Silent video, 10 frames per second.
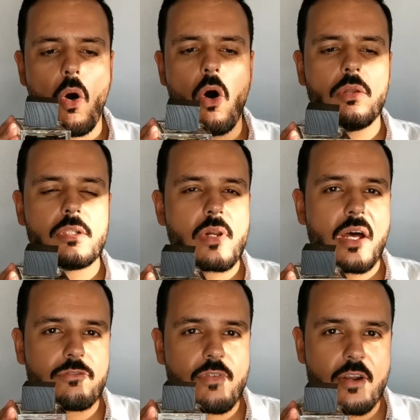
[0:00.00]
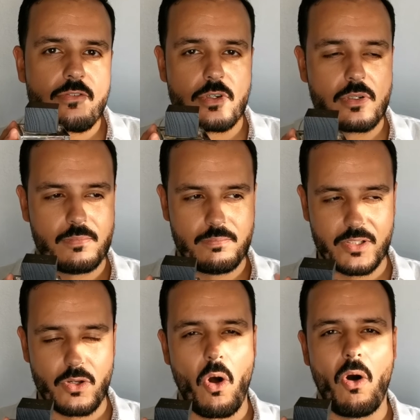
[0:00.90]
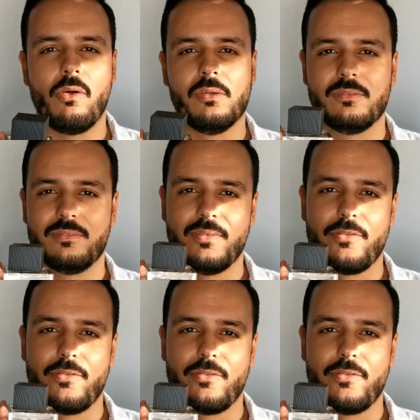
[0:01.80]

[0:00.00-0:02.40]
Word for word: all around vetiver, but all